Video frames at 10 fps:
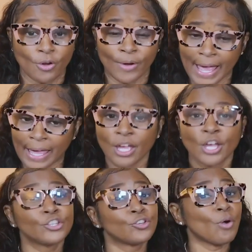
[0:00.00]
Okay,
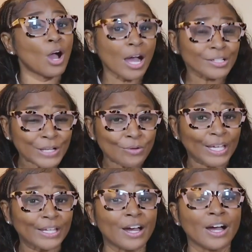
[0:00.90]
you also
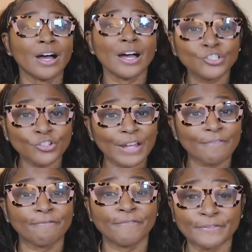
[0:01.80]
get
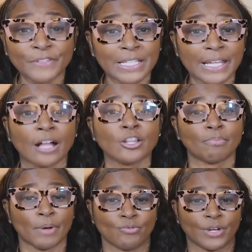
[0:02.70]

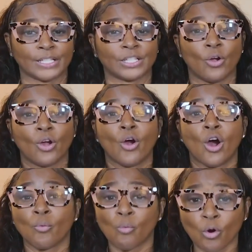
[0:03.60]
$150 bonus
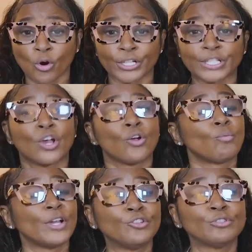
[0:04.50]
awards
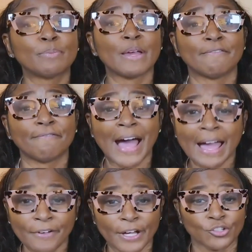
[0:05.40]
when you spend
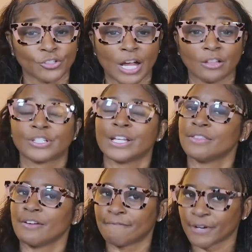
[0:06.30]
$500
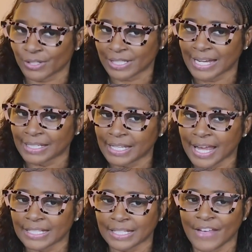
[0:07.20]
in the first 90
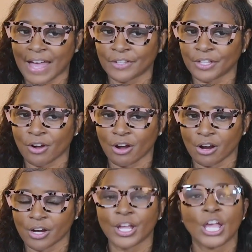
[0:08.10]
days of having the
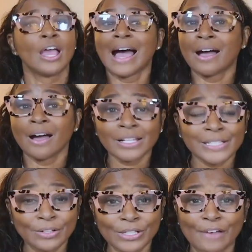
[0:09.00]
card. I
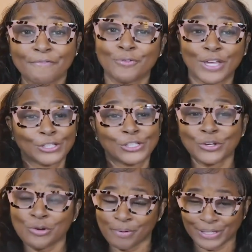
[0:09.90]
also love you get
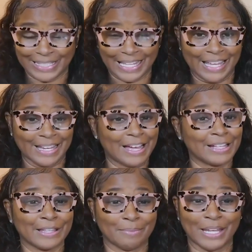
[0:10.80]
2%
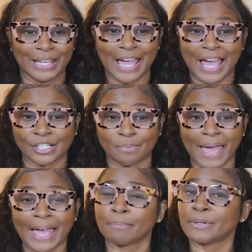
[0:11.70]
unlimited cash
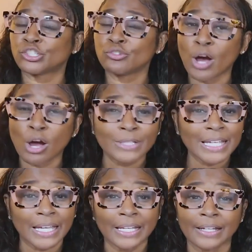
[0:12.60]
back, but you
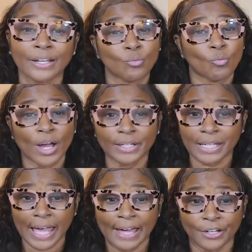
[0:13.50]
only get it in 1
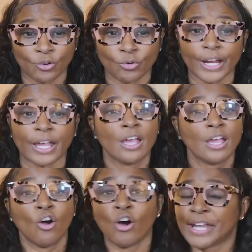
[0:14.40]
category
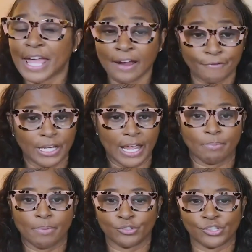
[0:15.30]
on
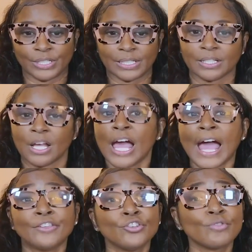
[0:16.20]
everyday purchases.
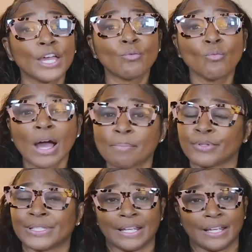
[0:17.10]
And you get
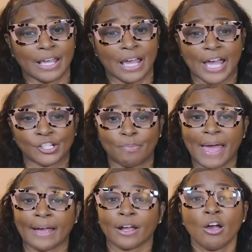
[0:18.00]
1% cash
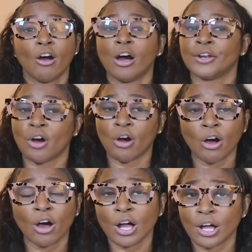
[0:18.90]
back on
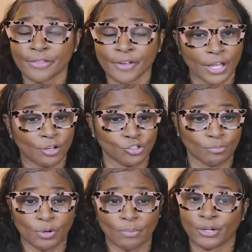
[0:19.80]
all other
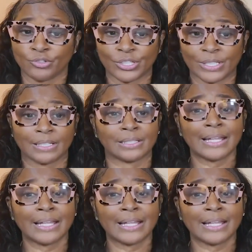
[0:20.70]
eligible purchases.